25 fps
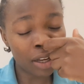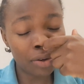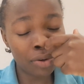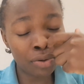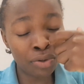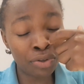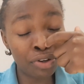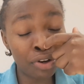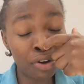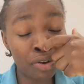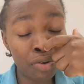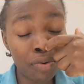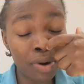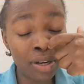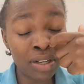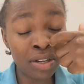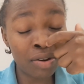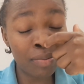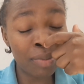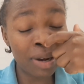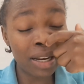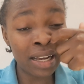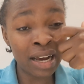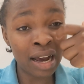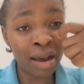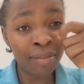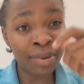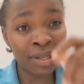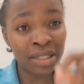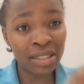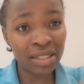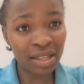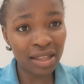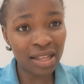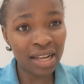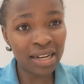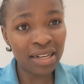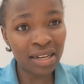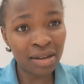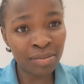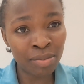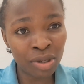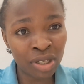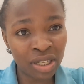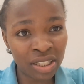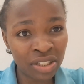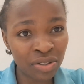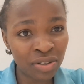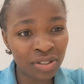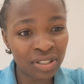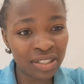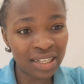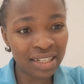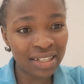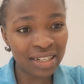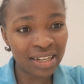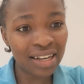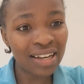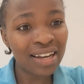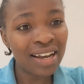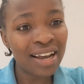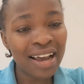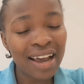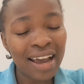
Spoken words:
to show you what normally happens in that deportation center.